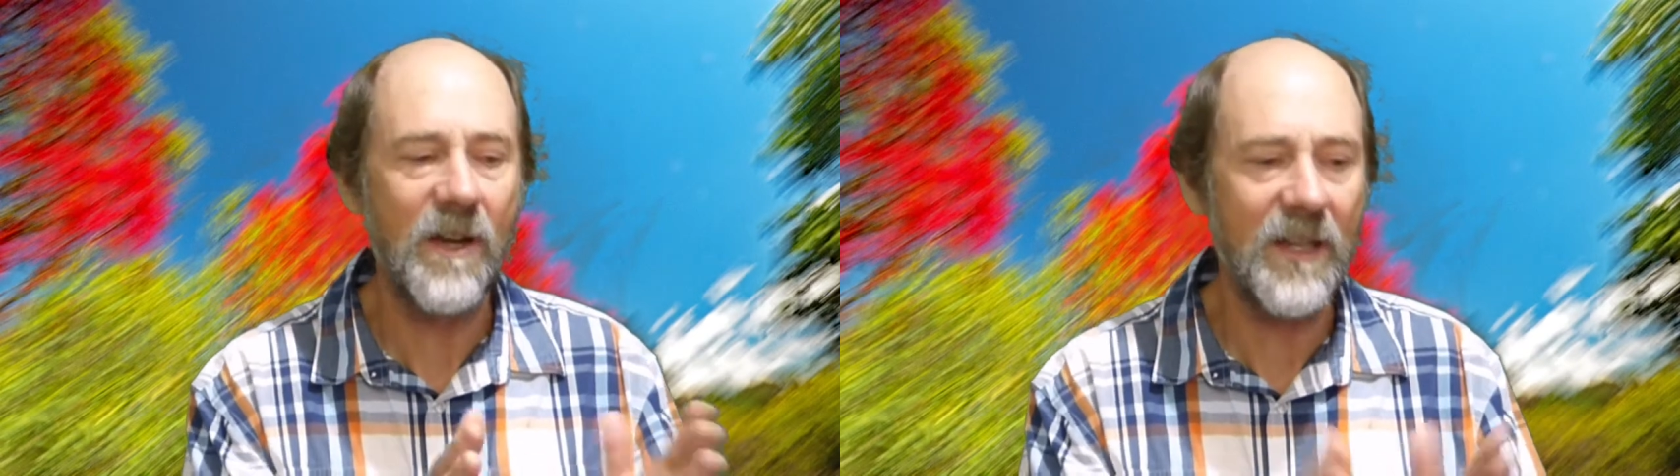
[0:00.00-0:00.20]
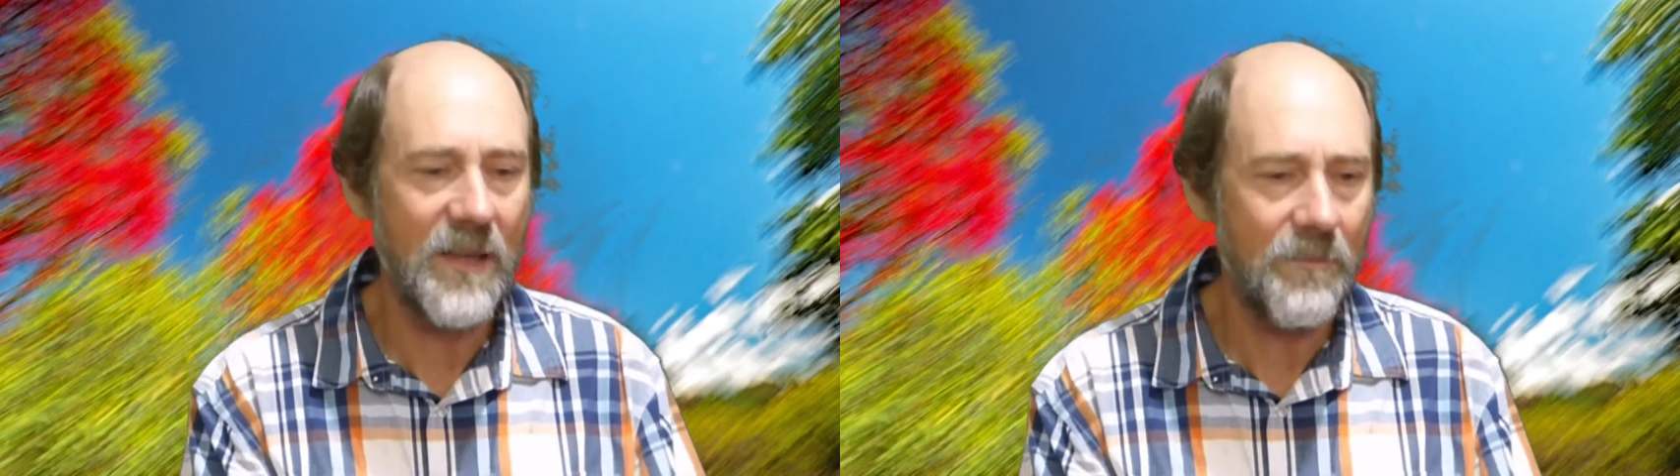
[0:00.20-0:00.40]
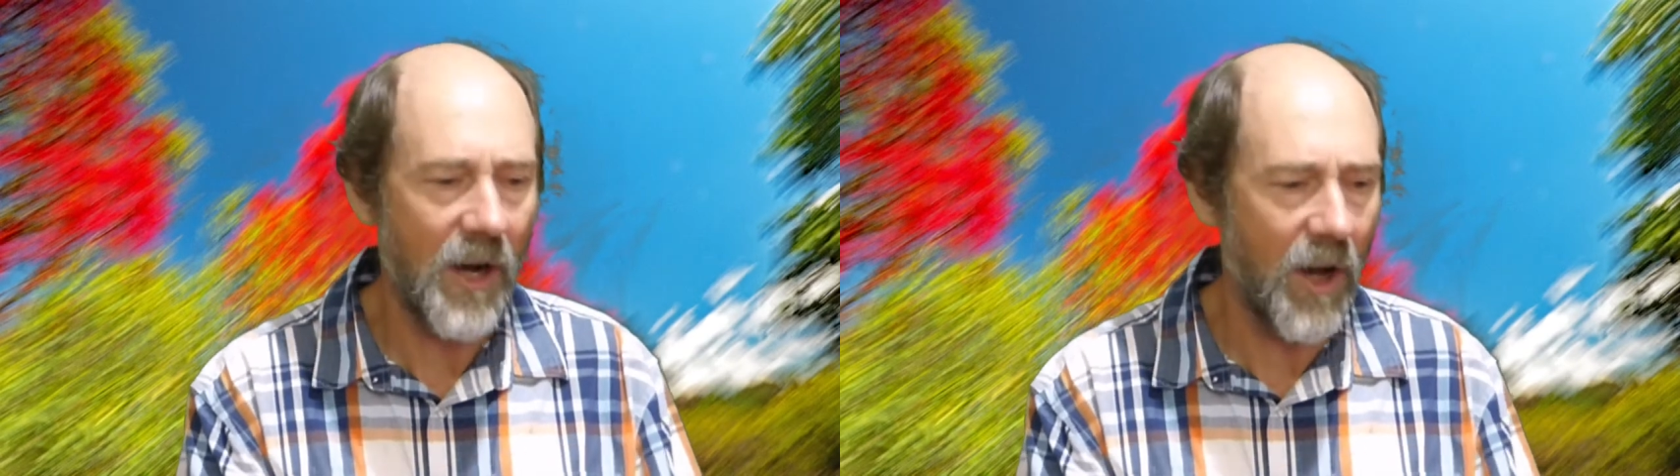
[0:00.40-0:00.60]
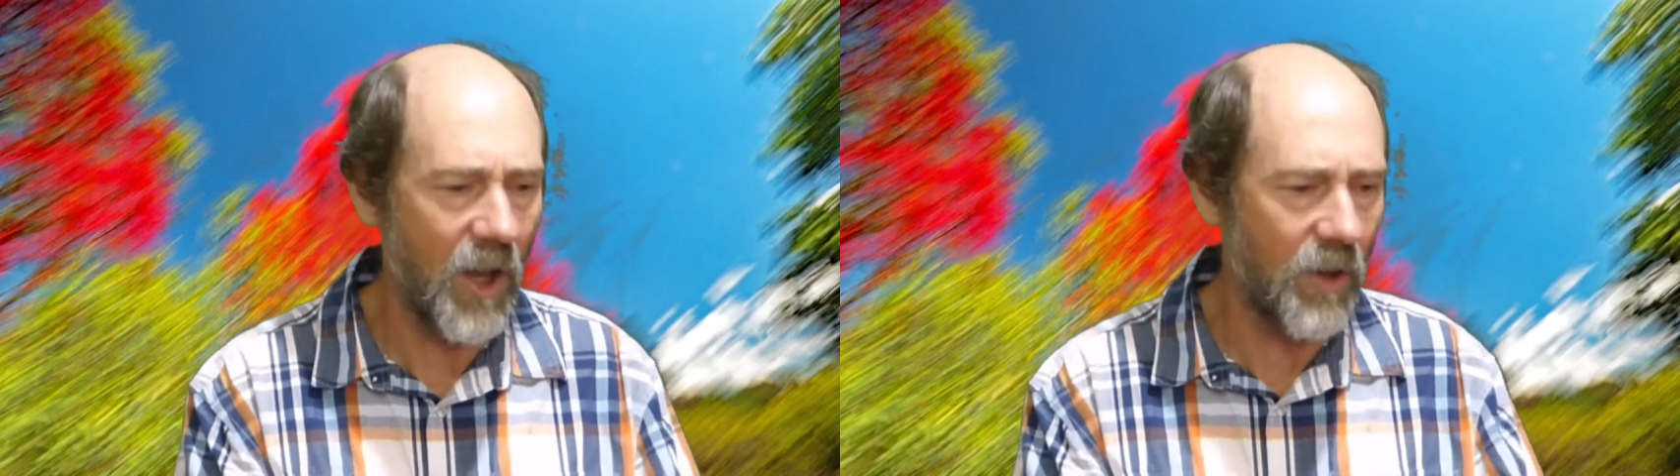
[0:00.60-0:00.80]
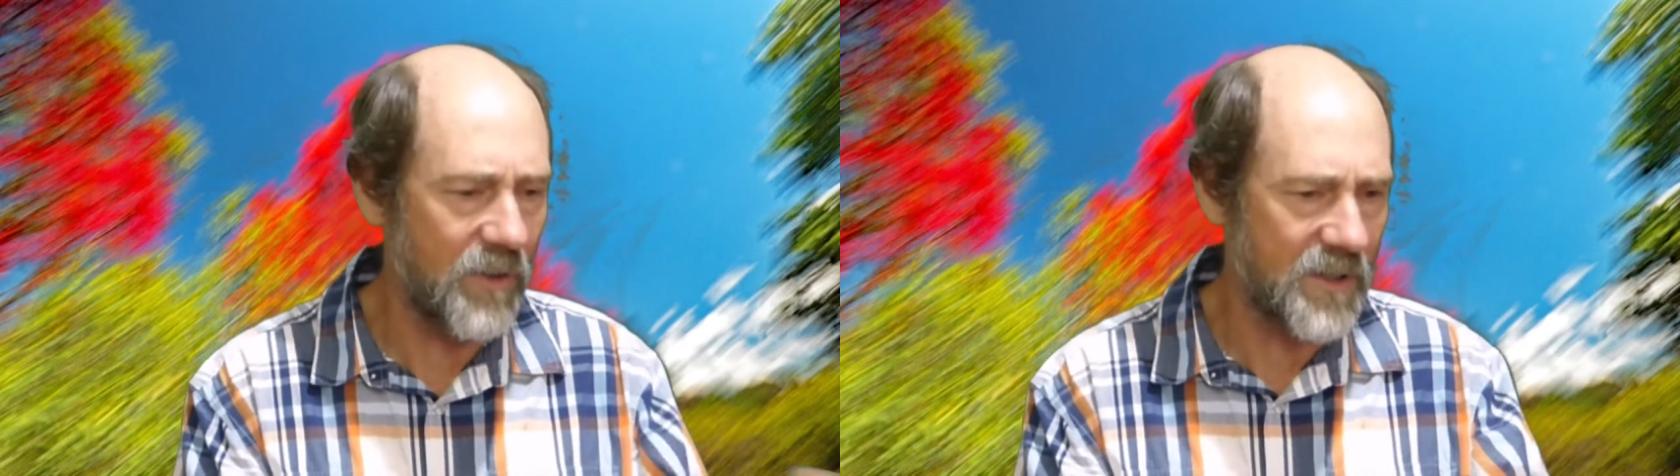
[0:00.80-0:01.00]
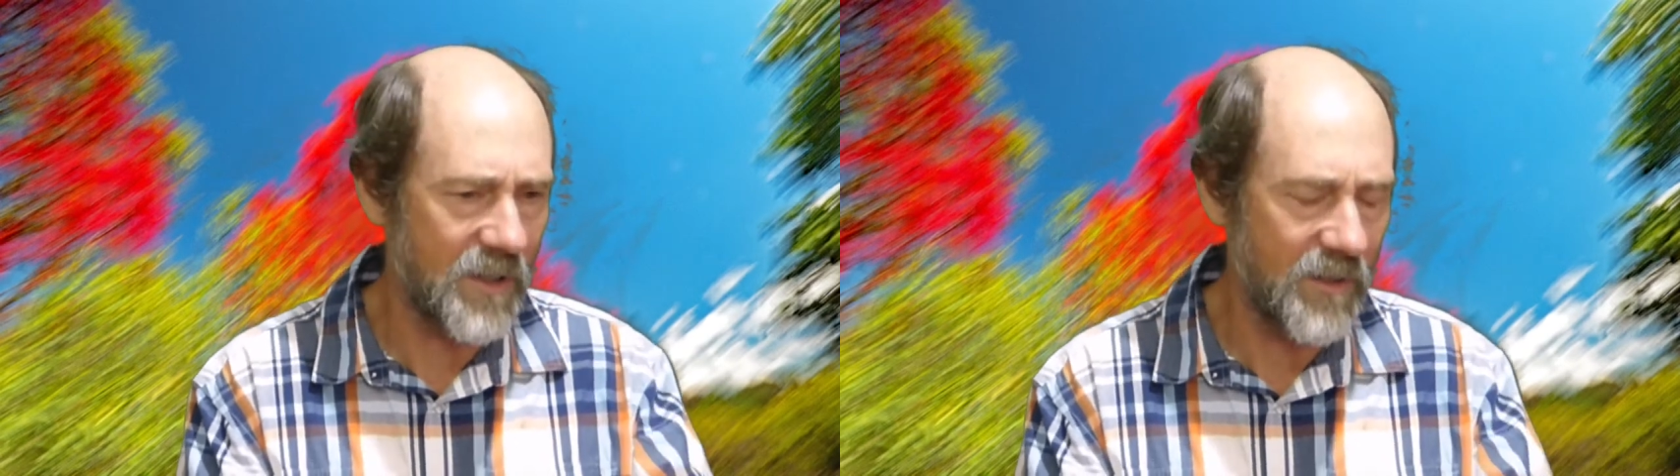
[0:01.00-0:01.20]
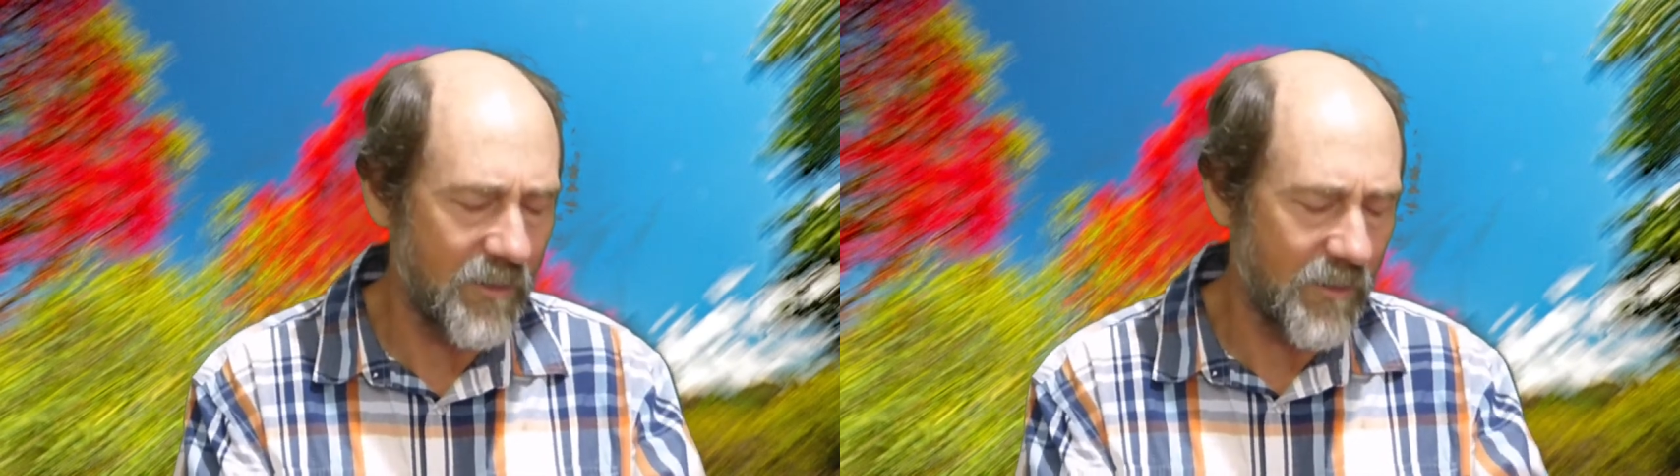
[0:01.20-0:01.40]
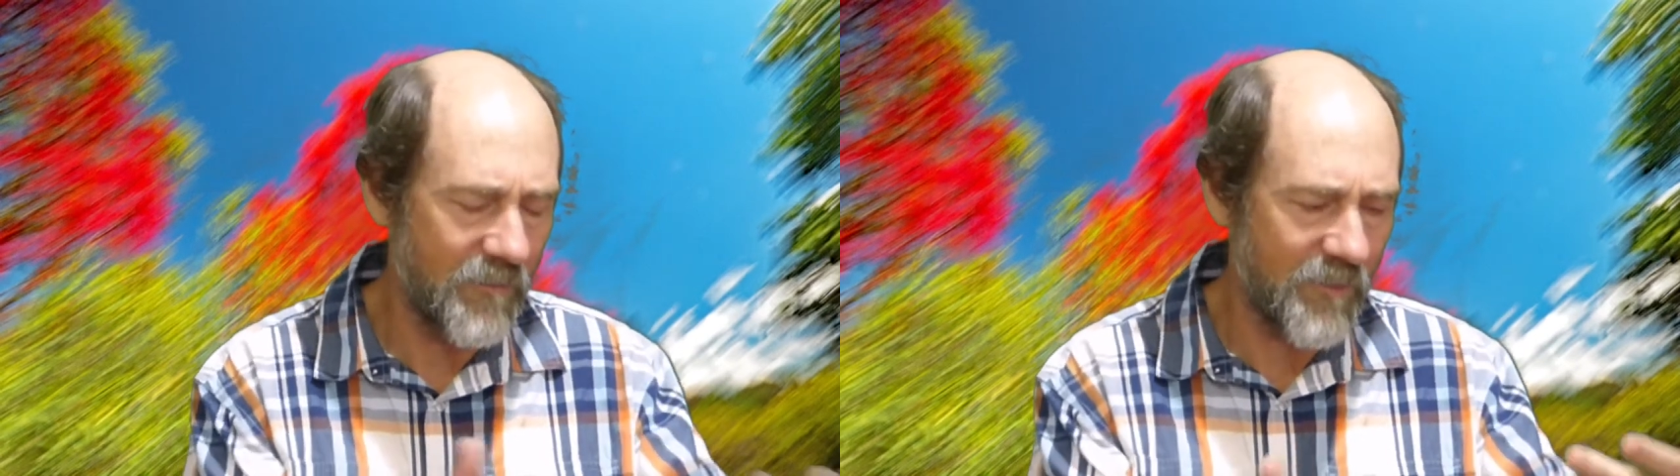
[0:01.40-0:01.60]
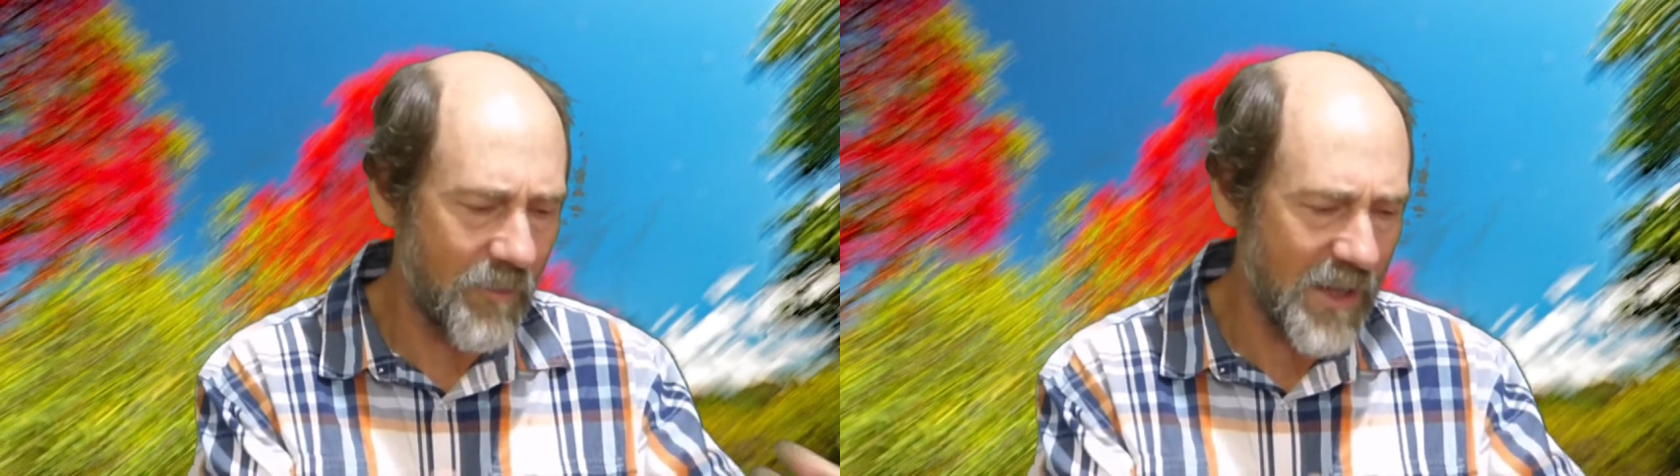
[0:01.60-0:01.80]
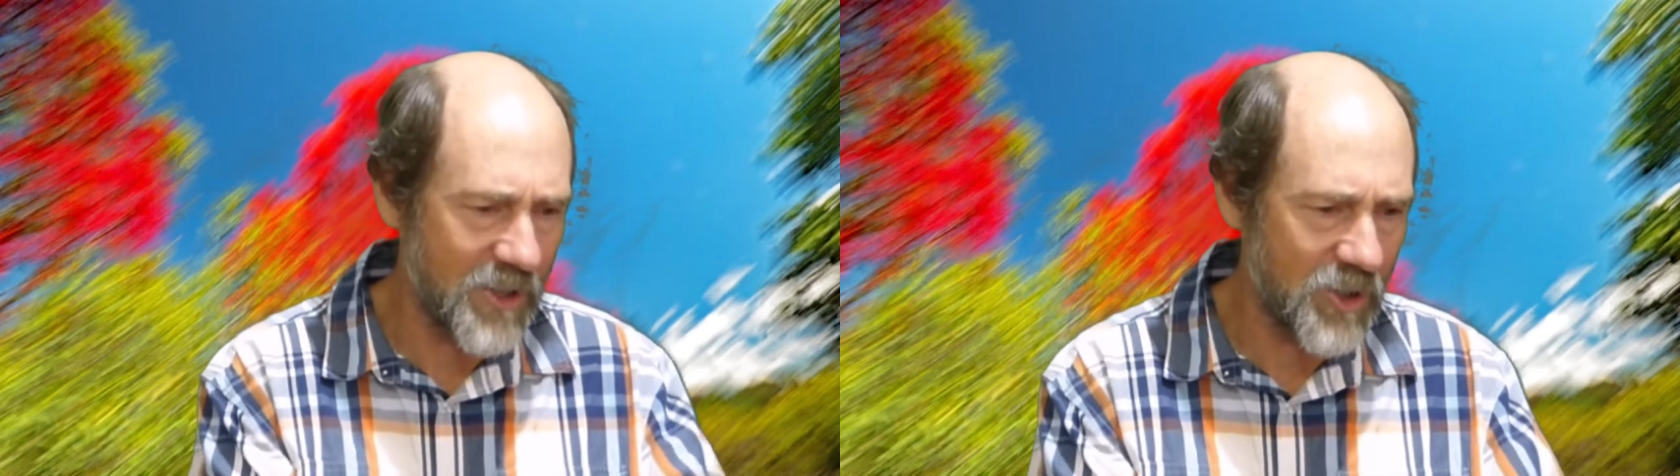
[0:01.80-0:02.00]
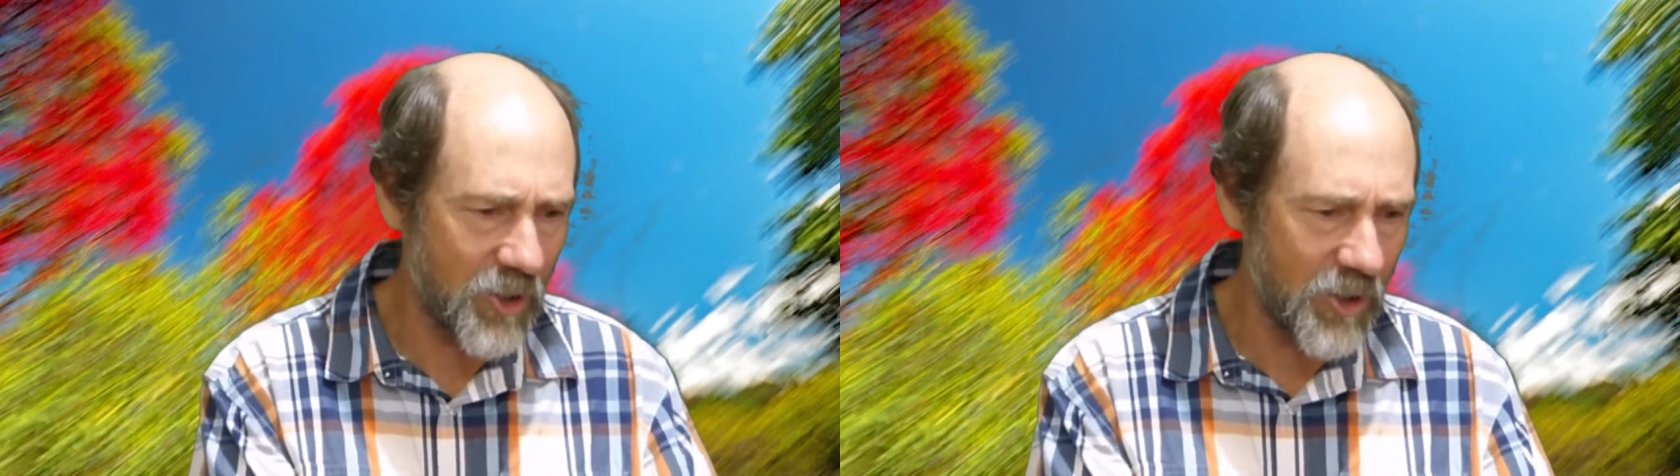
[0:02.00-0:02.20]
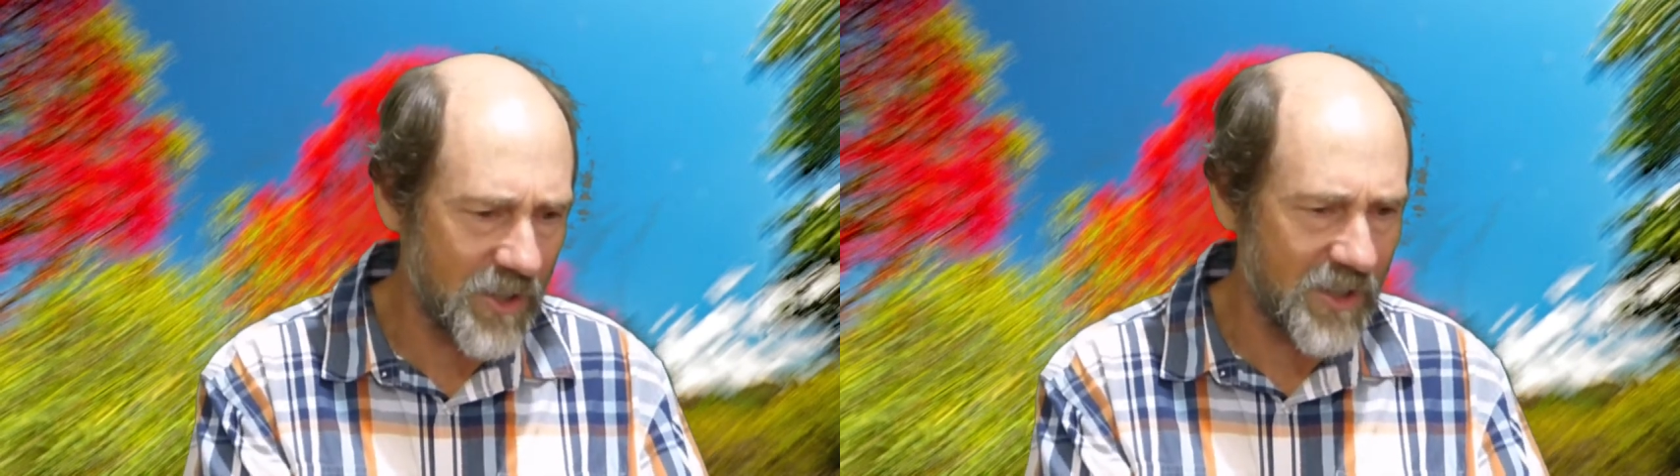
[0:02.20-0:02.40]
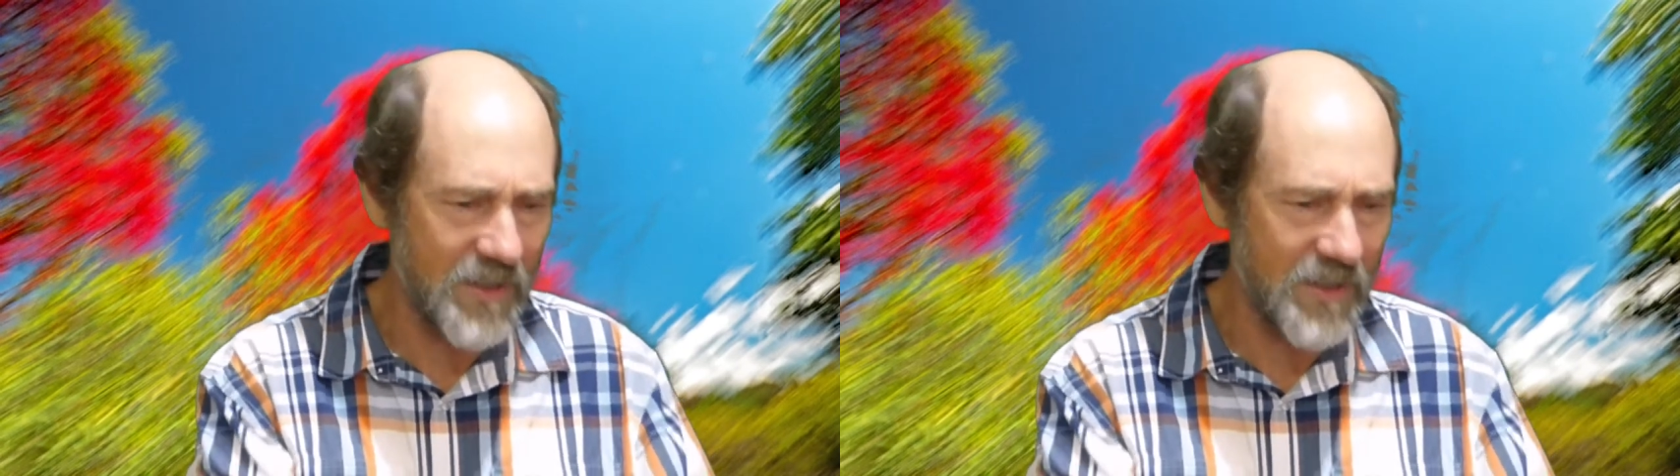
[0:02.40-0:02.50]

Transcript: Tony Campolo, who was from their church.